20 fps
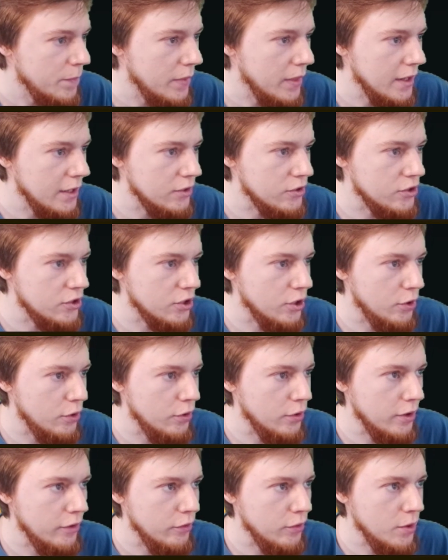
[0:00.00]
And so
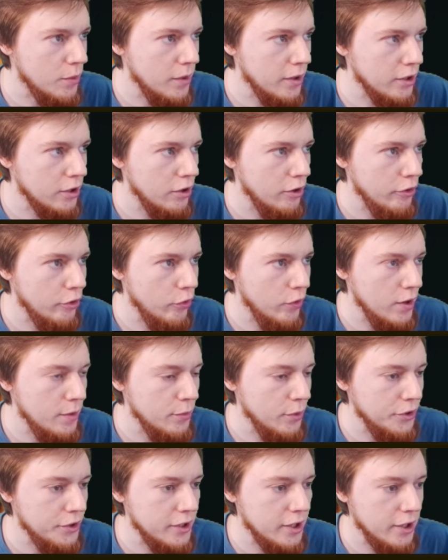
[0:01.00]
if we want to go green
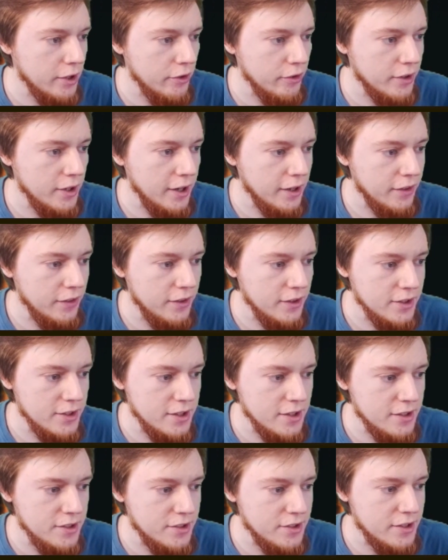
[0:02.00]
multicolor deck, this
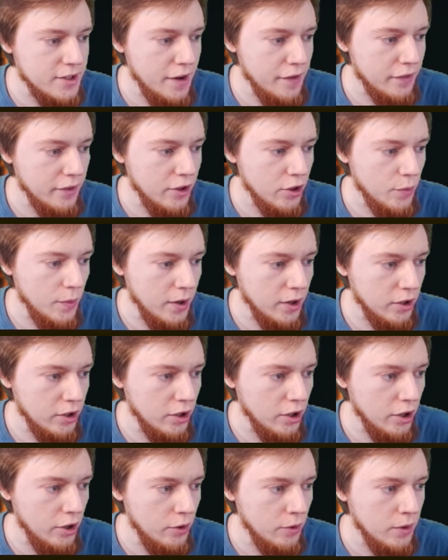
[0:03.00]
is definitely the way to
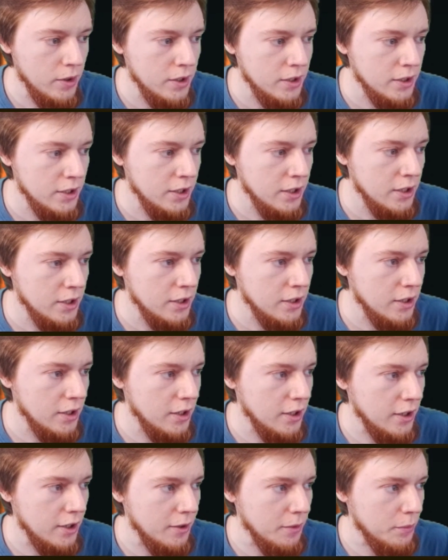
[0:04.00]
go.
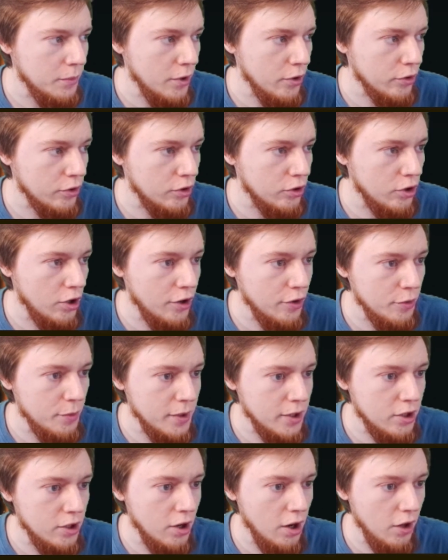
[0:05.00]
Another good card would be
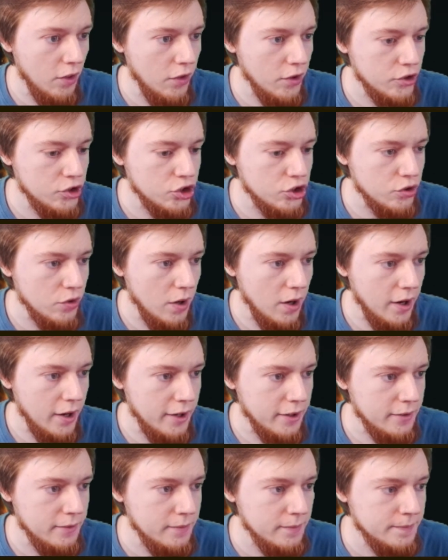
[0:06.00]
Godless
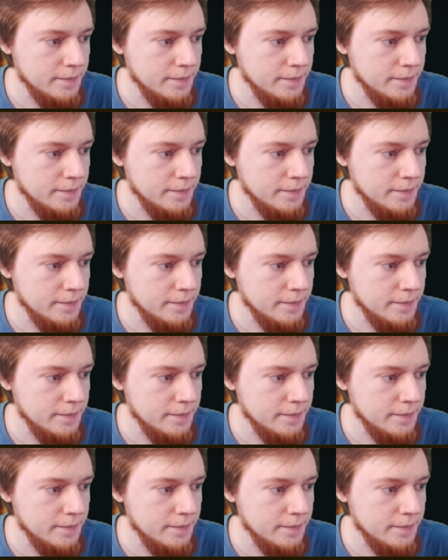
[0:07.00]
Shrine.